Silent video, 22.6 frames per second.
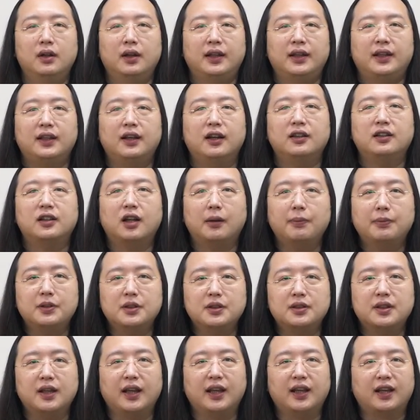He
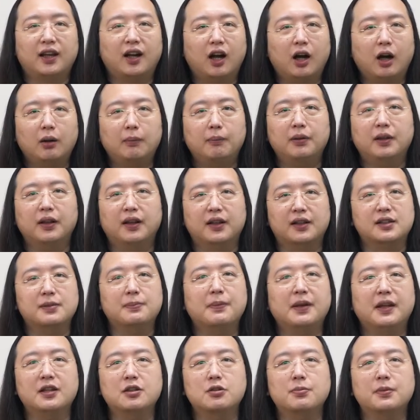adopted a complex
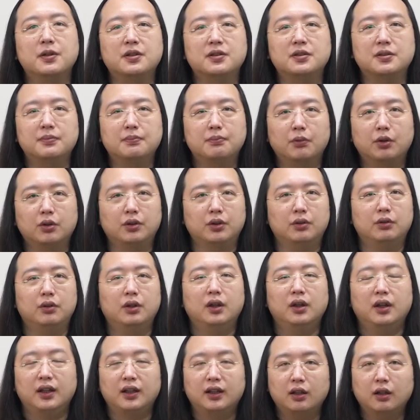management model,
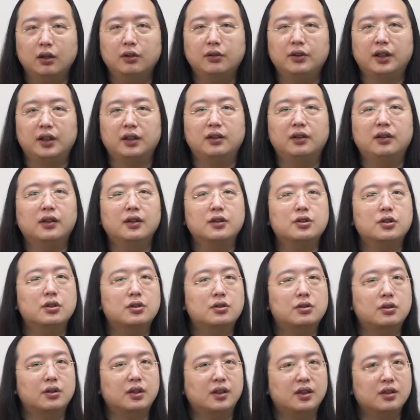including not just
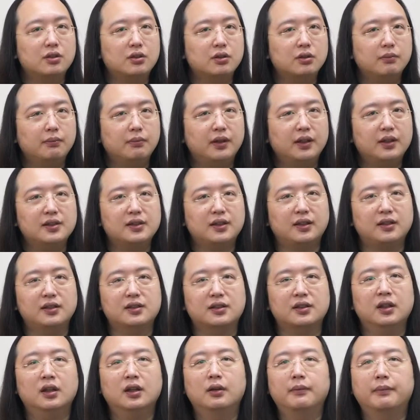traditional
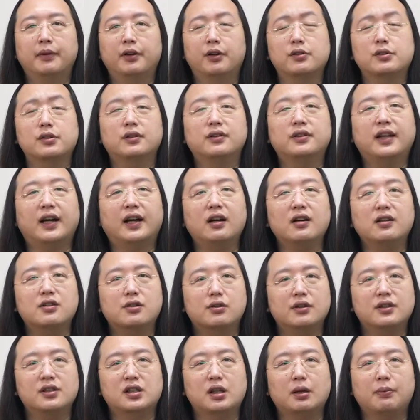medicines, but also
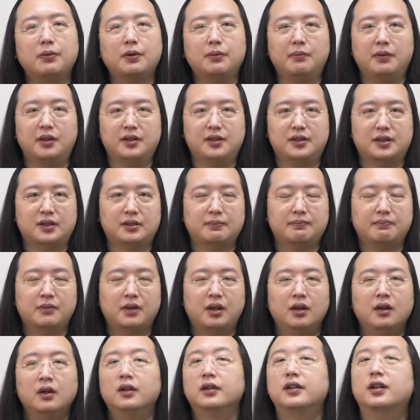dietary supplements.
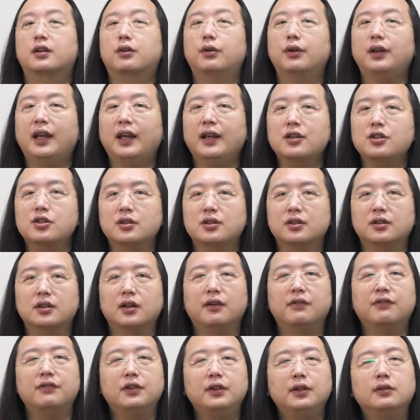The creation
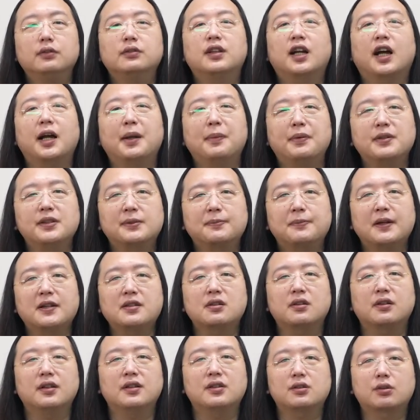of new type of
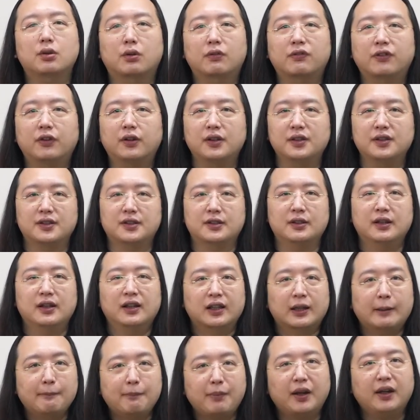specialist storefronts,
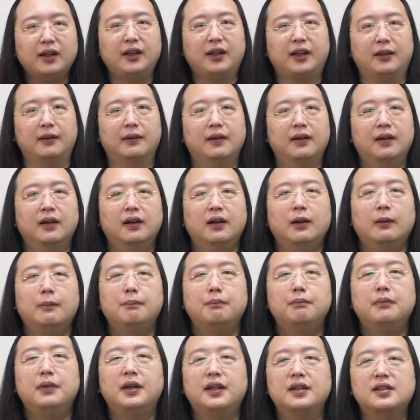combining
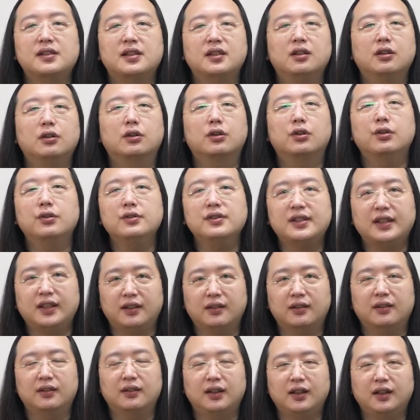medicinal
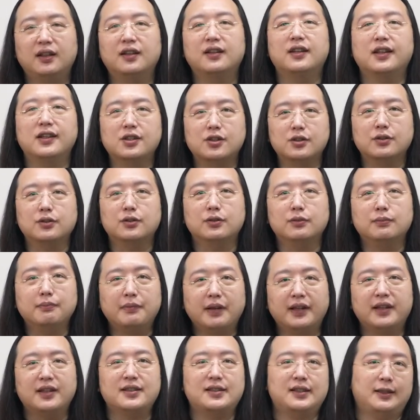cuisine in addition to
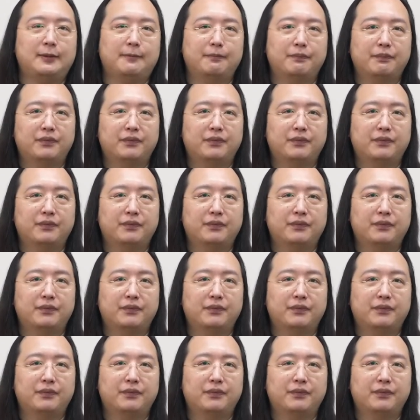medicine.